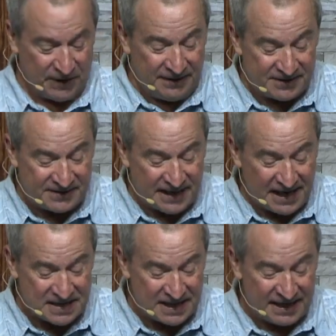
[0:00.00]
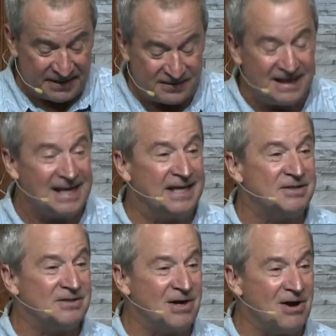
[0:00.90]
The second thing is singing
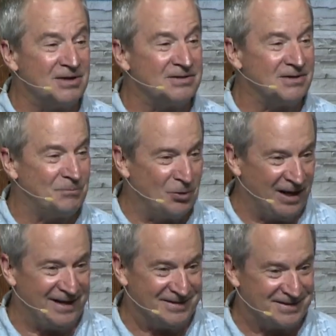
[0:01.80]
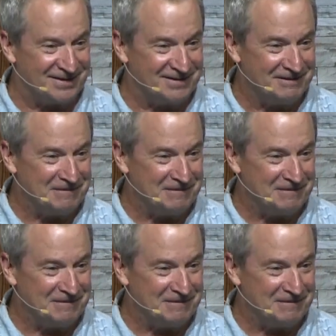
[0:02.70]
songs of praise.